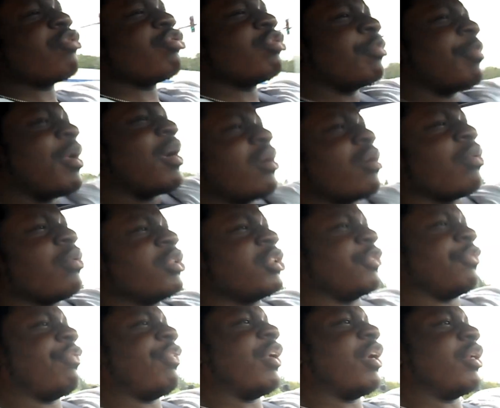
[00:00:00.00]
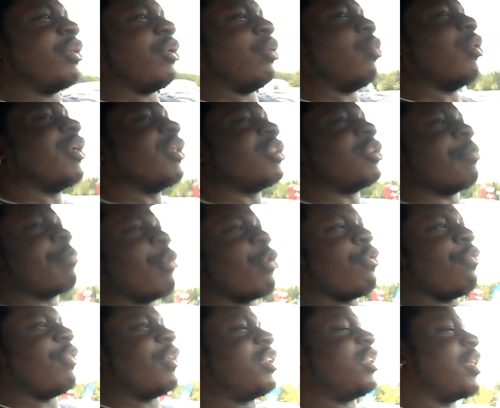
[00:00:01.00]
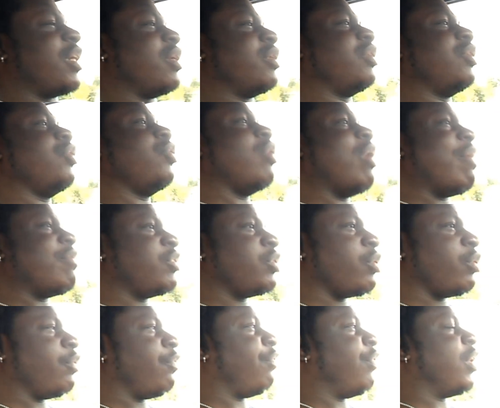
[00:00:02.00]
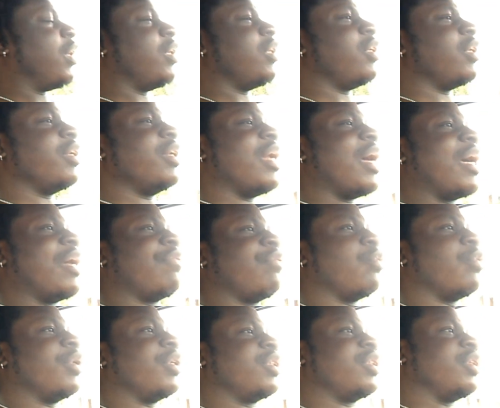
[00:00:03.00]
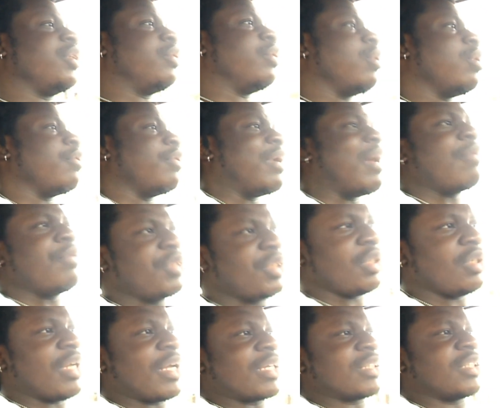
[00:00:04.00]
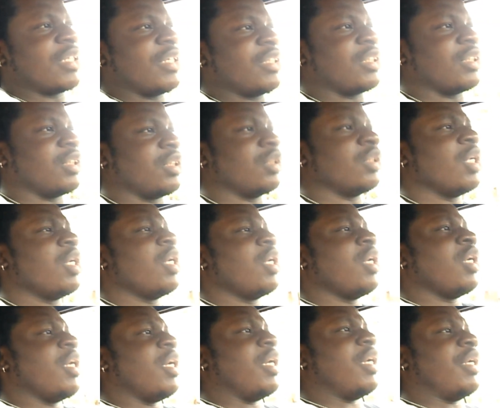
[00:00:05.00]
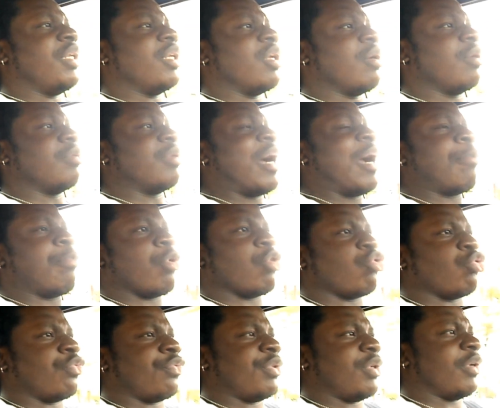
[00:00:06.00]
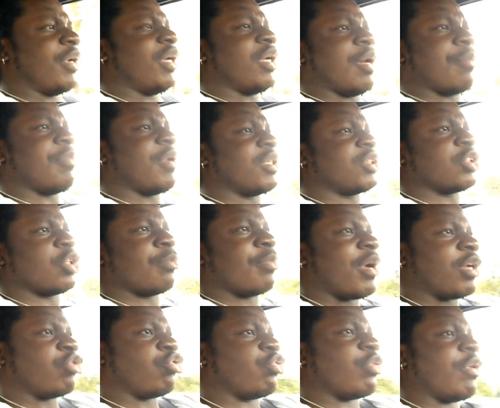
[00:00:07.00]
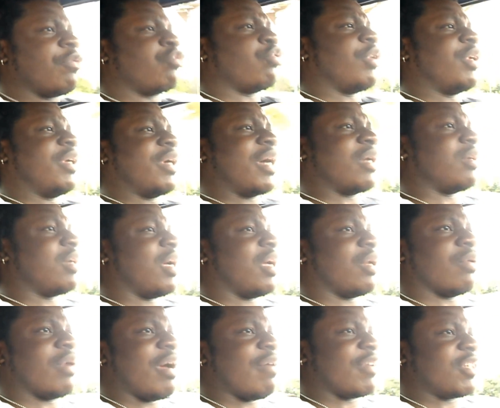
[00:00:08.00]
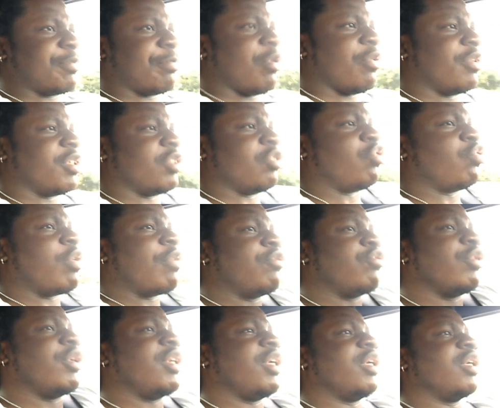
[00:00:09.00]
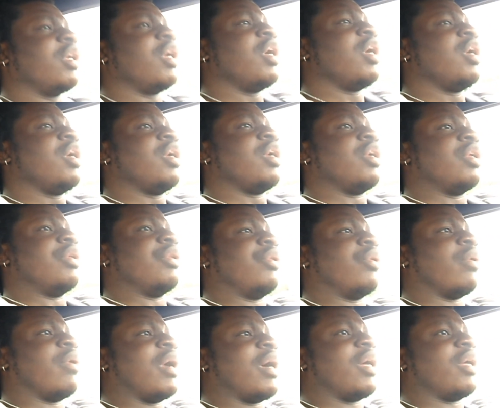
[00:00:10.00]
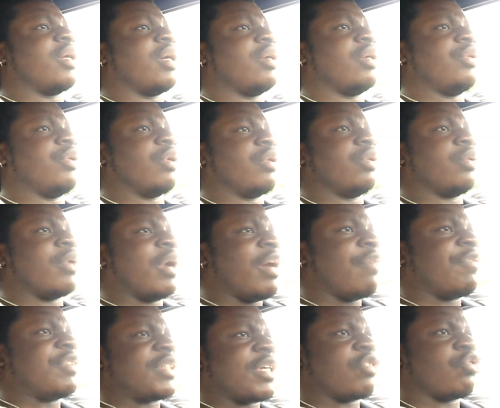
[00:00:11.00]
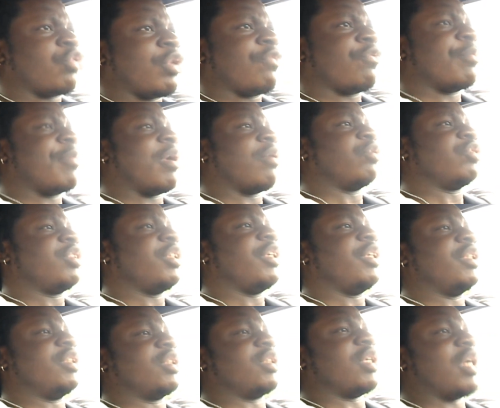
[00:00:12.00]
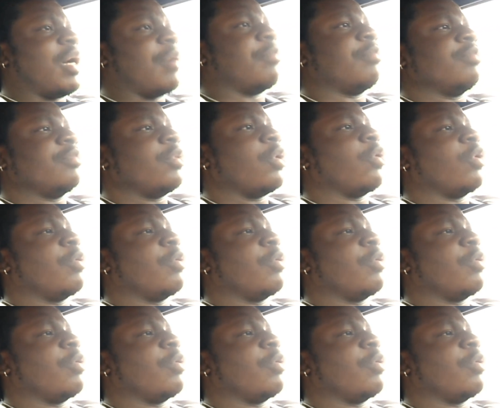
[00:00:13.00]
questions about going to failure. What is the perfect set? Do you have to go to failure or not if you want to see growth? And obviously, like I said, this is in hypertrophy, right? I'm not talking about strength training. I don't have experience in strength training. Do I emphasize strength in my routines? I'm